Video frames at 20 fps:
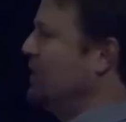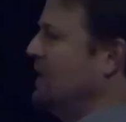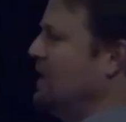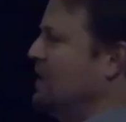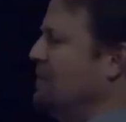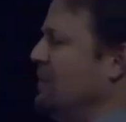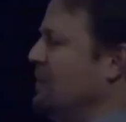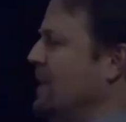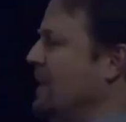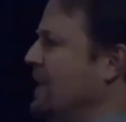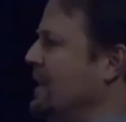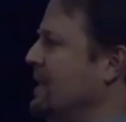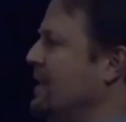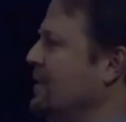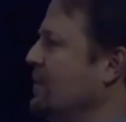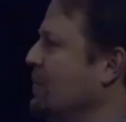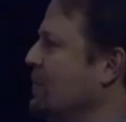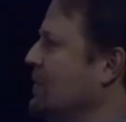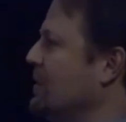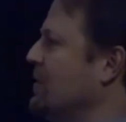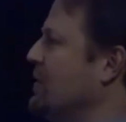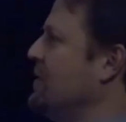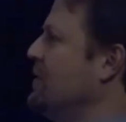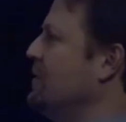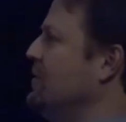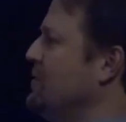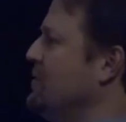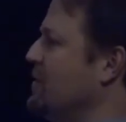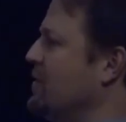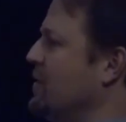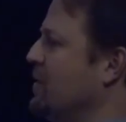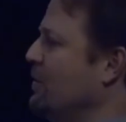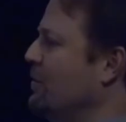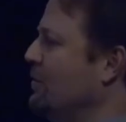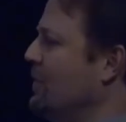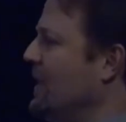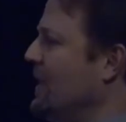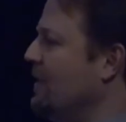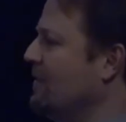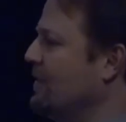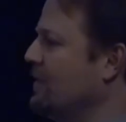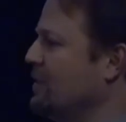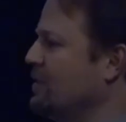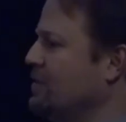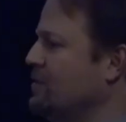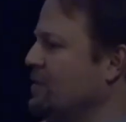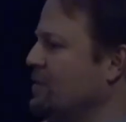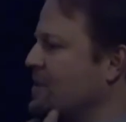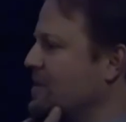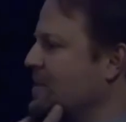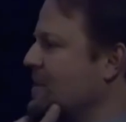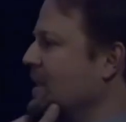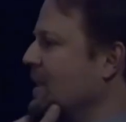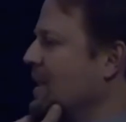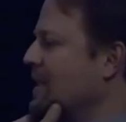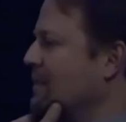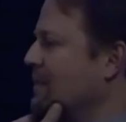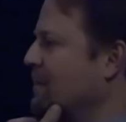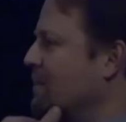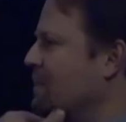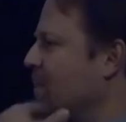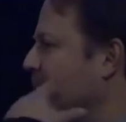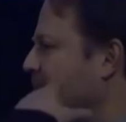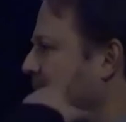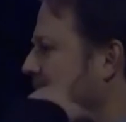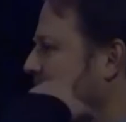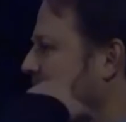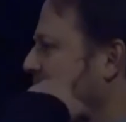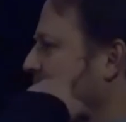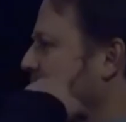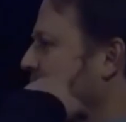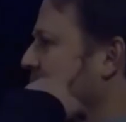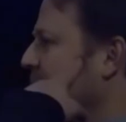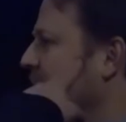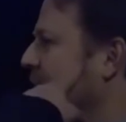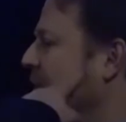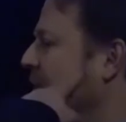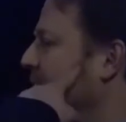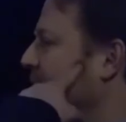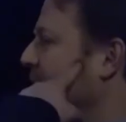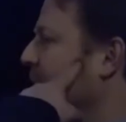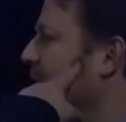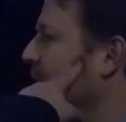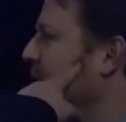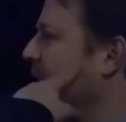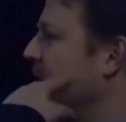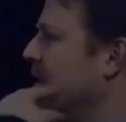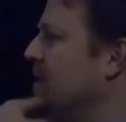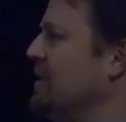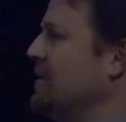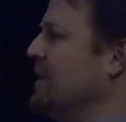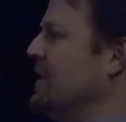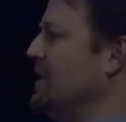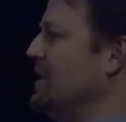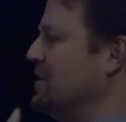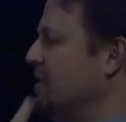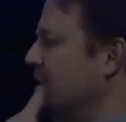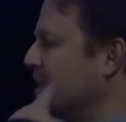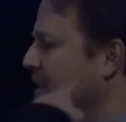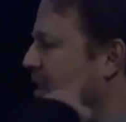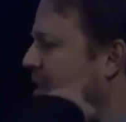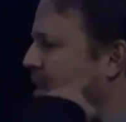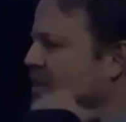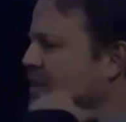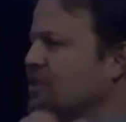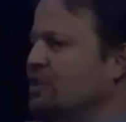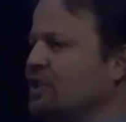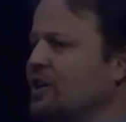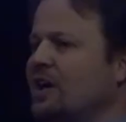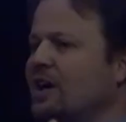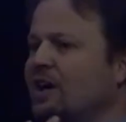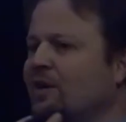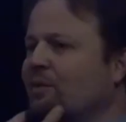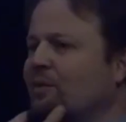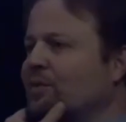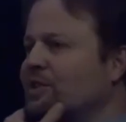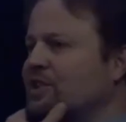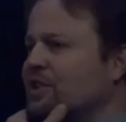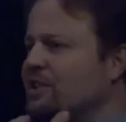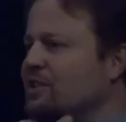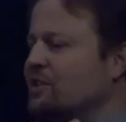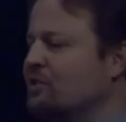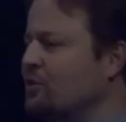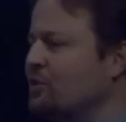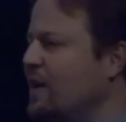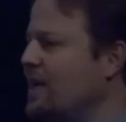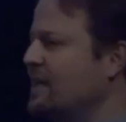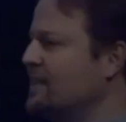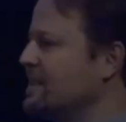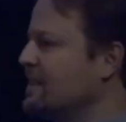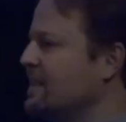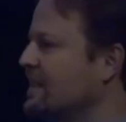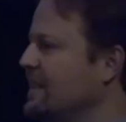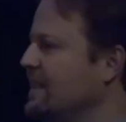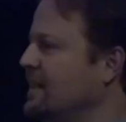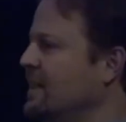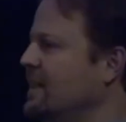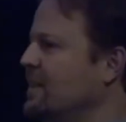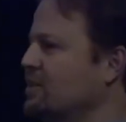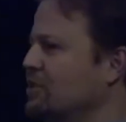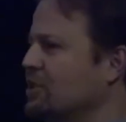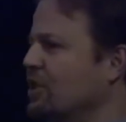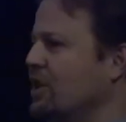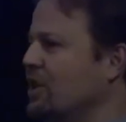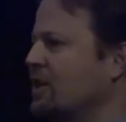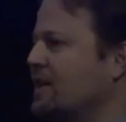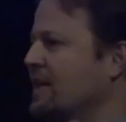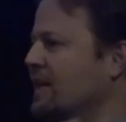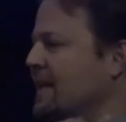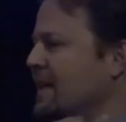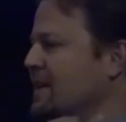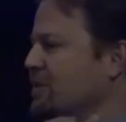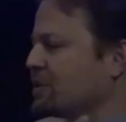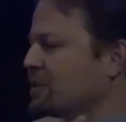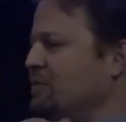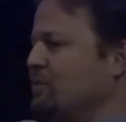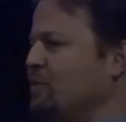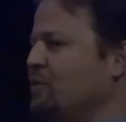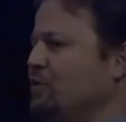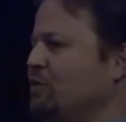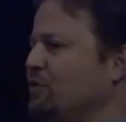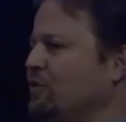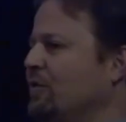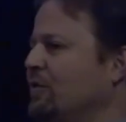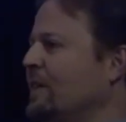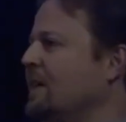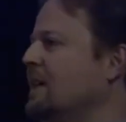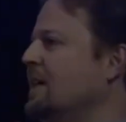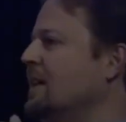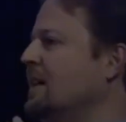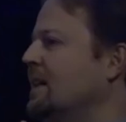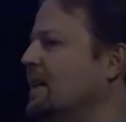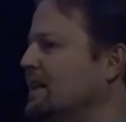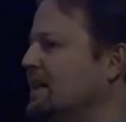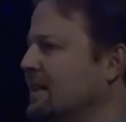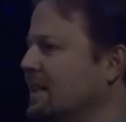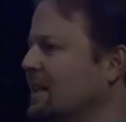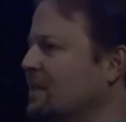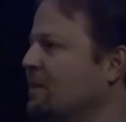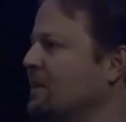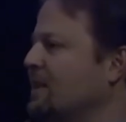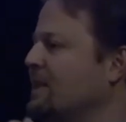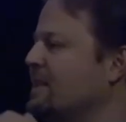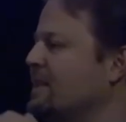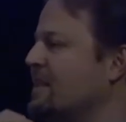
up. And in order to do so, we have a loose articulation in our jaw, which can translate. Our jaw can actually move a little bit